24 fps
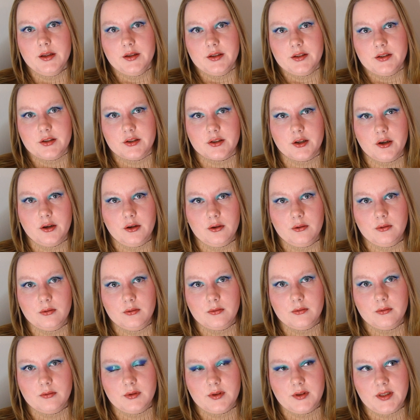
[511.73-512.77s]

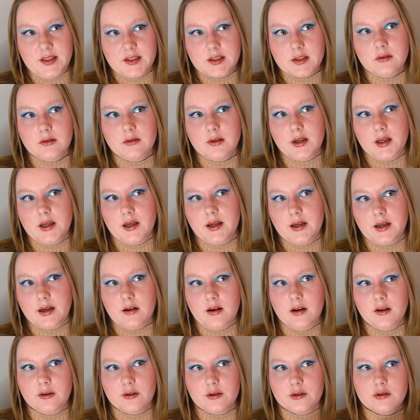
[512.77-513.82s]
So these
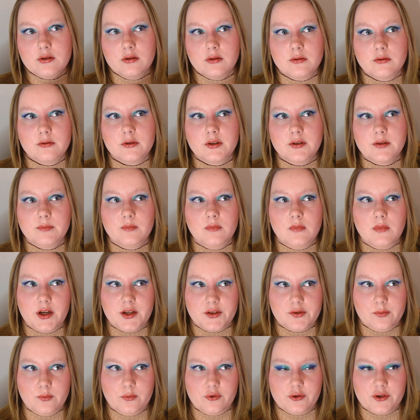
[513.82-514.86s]
colors looks
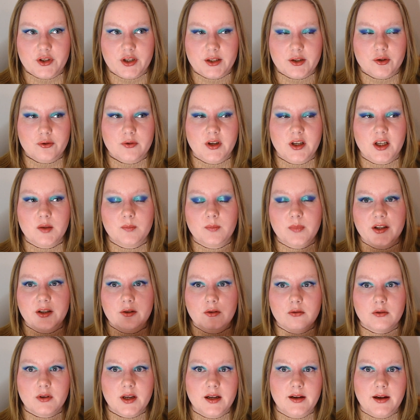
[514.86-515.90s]
much more saturated, but
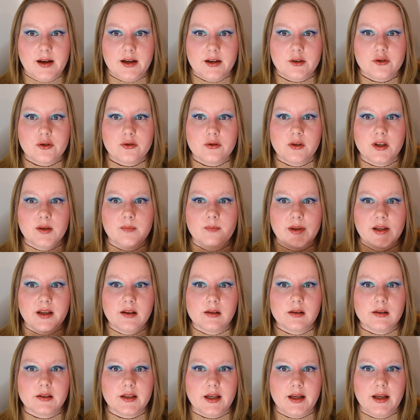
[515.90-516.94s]
you can actually
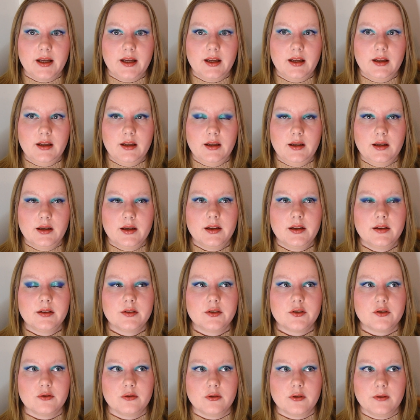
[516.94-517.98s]
build a
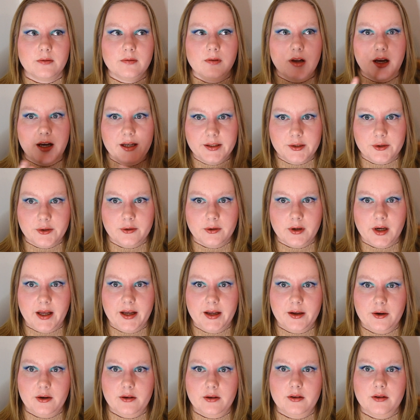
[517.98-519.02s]
sort of lighter
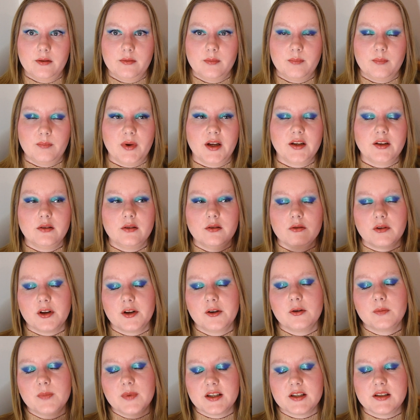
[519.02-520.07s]
layer, but you
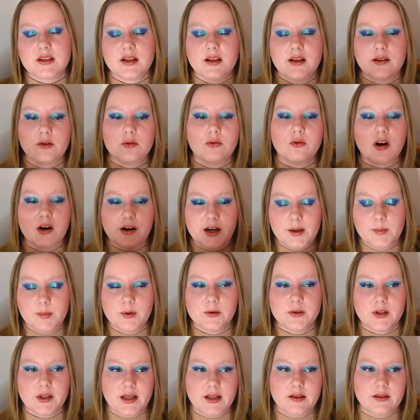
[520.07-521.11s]
are
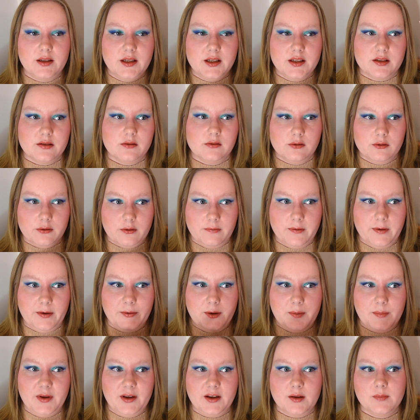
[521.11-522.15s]
able to get these look
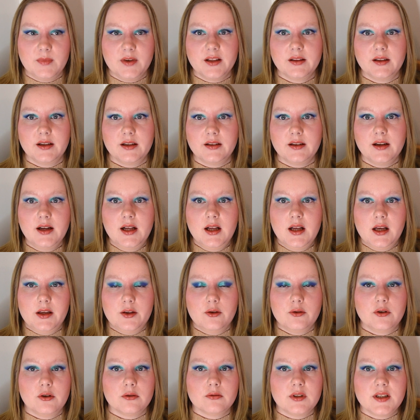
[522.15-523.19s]
very pigmented.
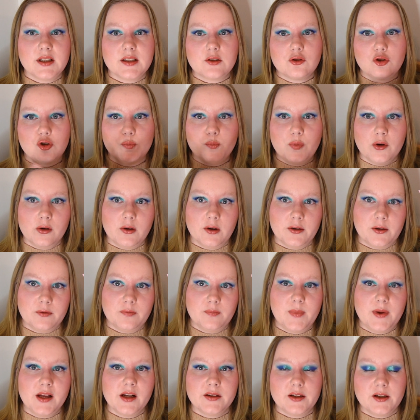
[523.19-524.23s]
You don't need super lot
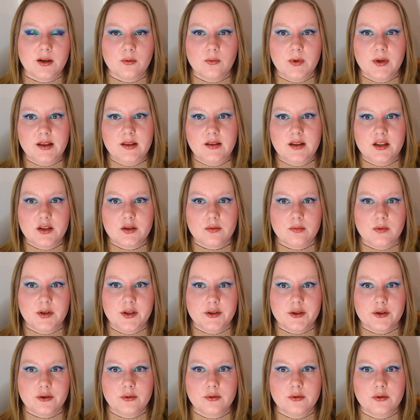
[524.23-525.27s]
of building with this
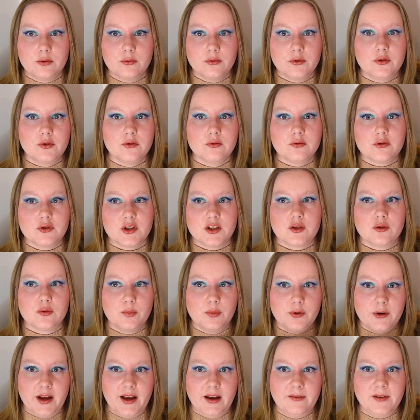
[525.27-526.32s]
one, so don't use a
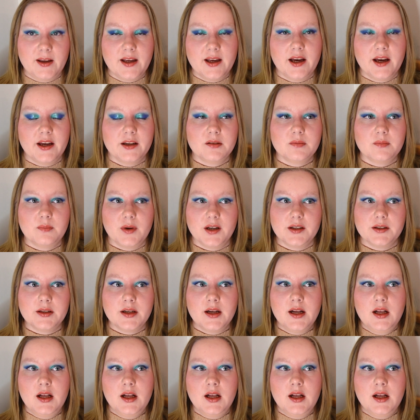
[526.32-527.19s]
super heavy hand, but